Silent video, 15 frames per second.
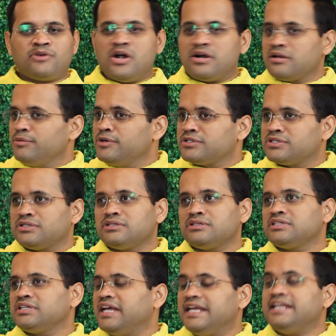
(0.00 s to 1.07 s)

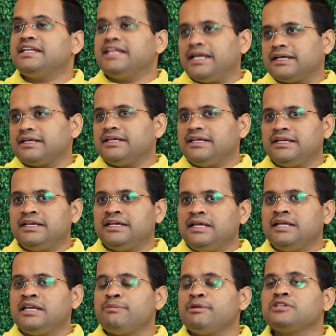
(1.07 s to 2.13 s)
contributions, anything.
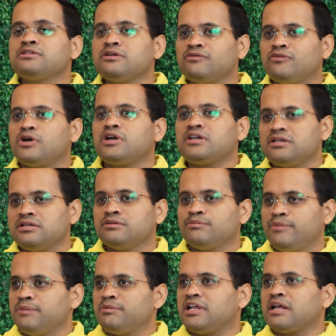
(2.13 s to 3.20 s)
It depends on what
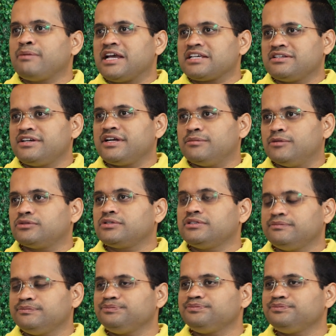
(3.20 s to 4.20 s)
people are passionate about.